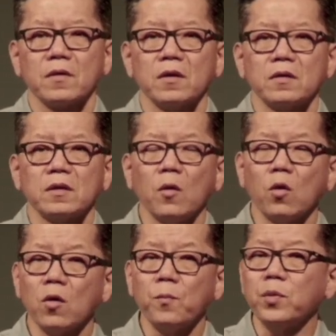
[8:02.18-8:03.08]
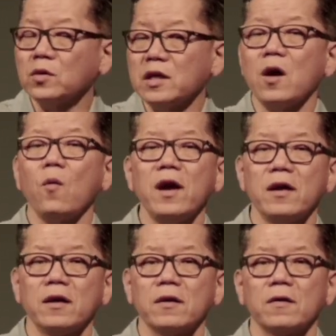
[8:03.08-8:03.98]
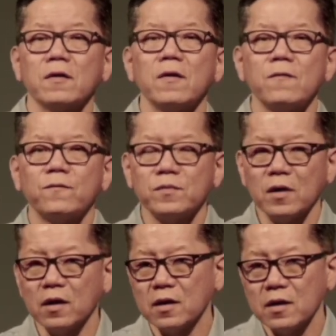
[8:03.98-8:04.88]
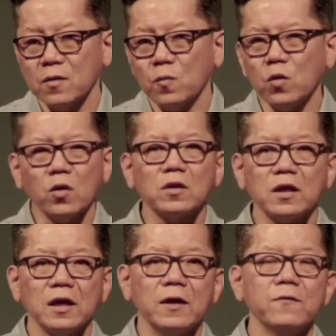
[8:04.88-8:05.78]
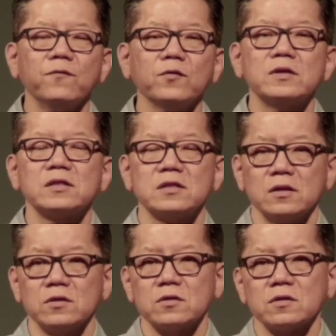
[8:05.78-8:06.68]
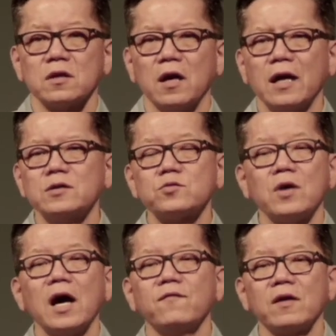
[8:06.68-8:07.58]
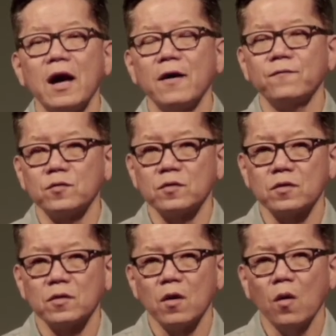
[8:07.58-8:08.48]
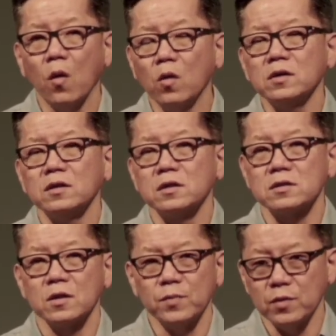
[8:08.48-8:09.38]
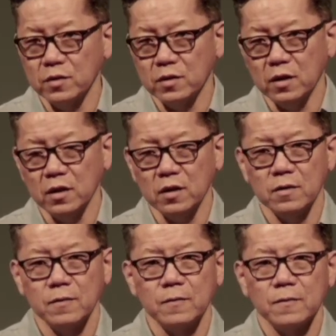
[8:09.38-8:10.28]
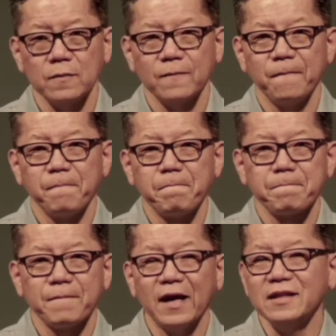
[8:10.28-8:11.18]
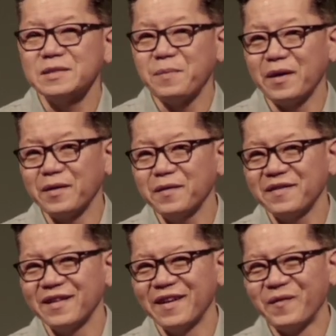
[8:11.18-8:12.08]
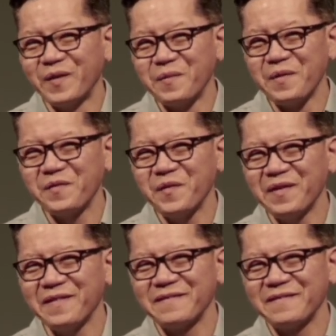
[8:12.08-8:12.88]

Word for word: They were pulling away from the worldly influences and striving after holiness and purity, at least better than they were before.